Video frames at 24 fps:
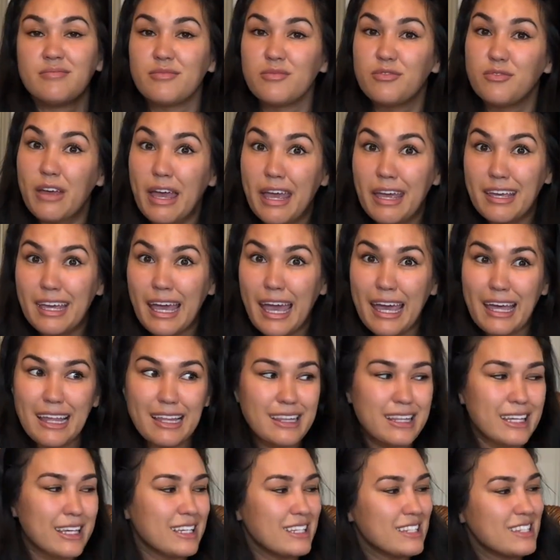vacay
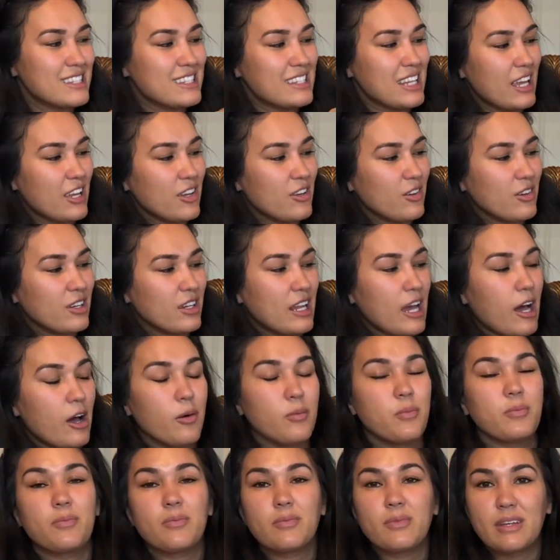lists that you can
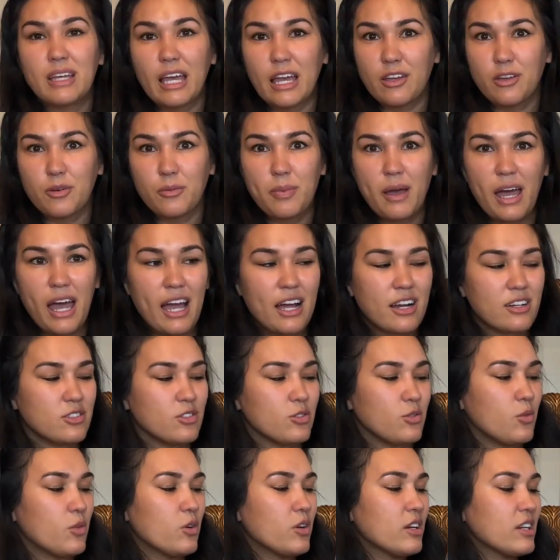help get you packed
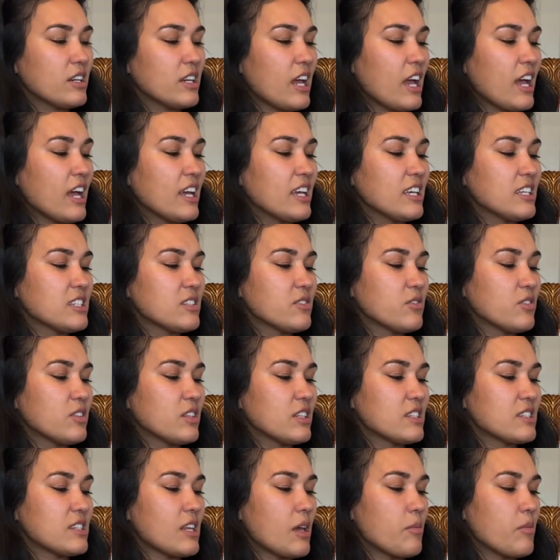and organized for the
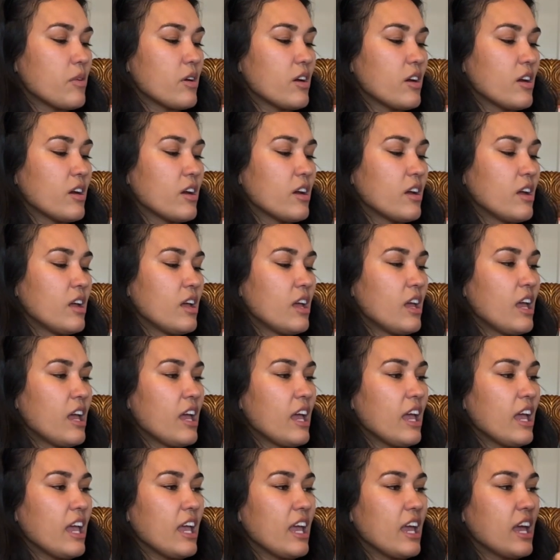summer,
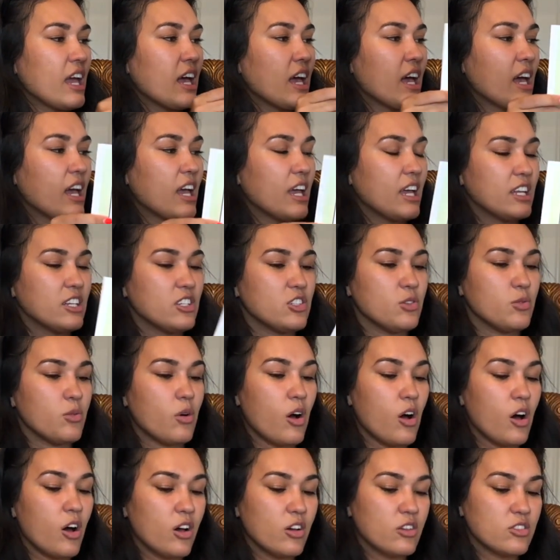and you
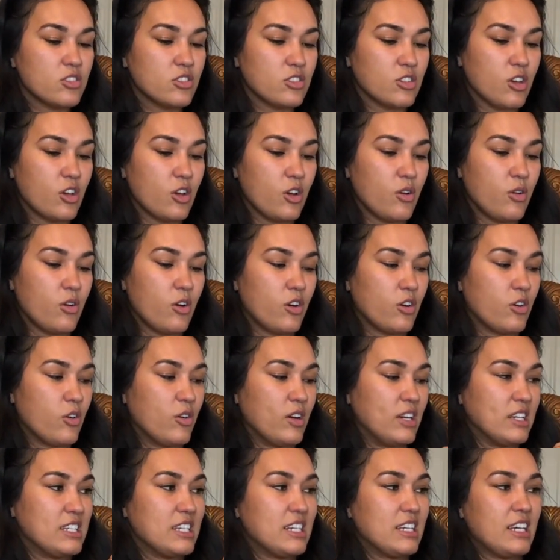also are
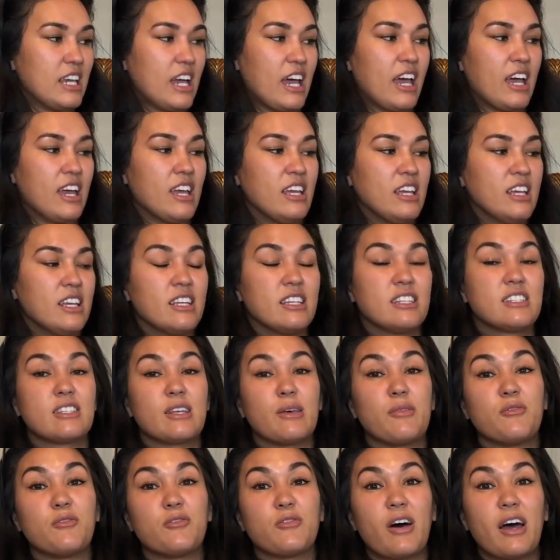going to get
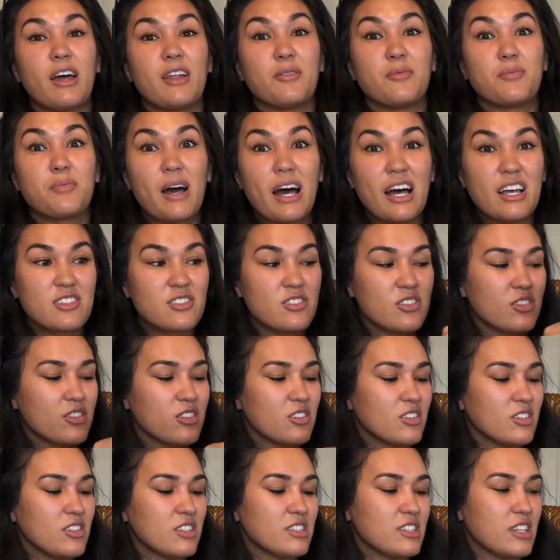some fun
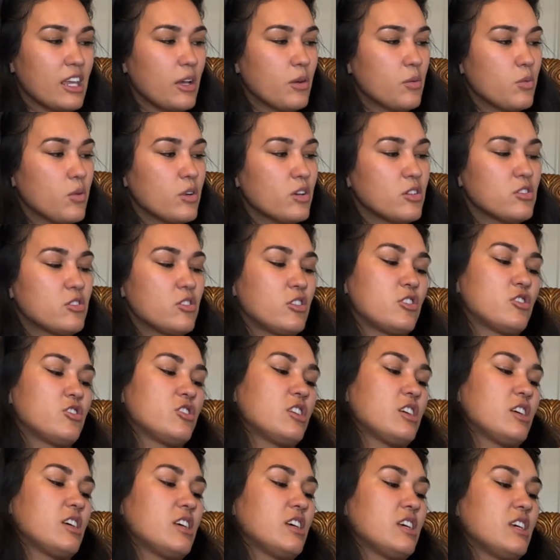puzzles like word
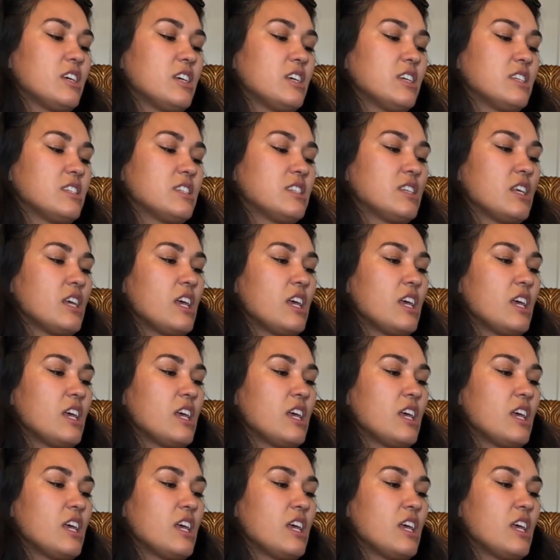searches